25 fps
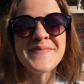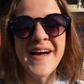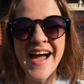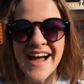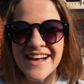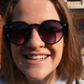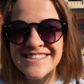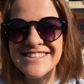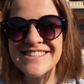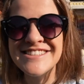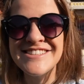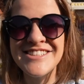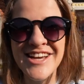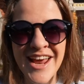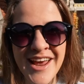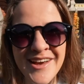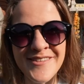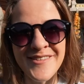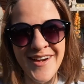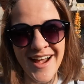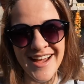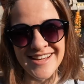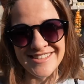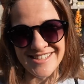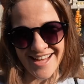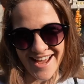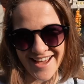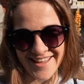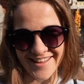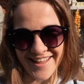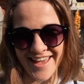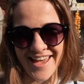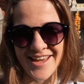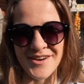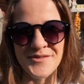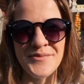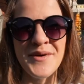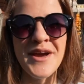back to Chiang Rai,
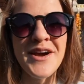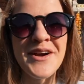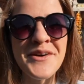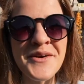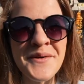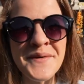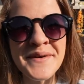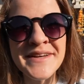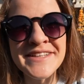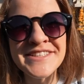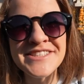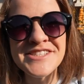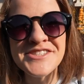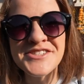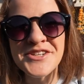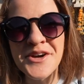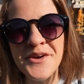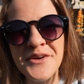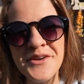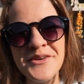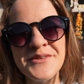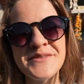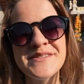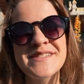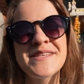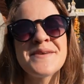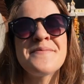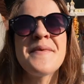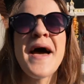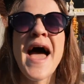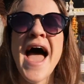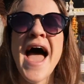Thailand. We are going to show you some